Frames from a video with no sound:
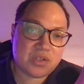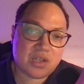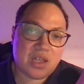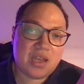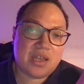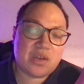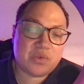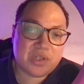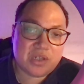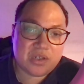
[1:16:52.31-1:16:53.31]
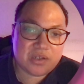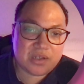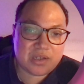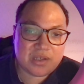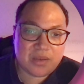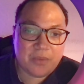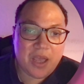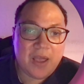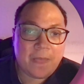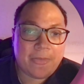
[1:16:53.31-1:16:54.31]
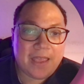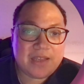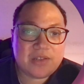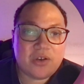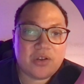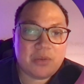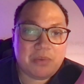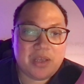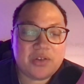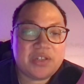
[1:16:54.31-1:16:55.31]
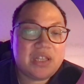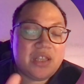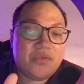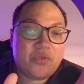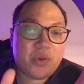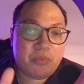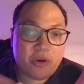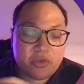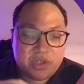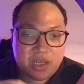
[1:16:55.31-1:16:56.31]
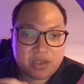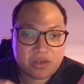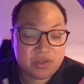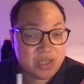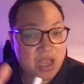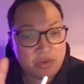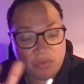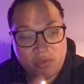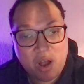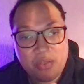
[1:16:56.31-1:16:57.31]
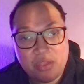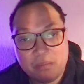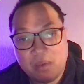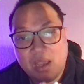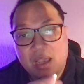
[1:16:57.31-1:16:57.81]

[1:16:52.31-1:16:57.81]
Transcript: client acquisition system is going to be your delivery process, because now you've got them,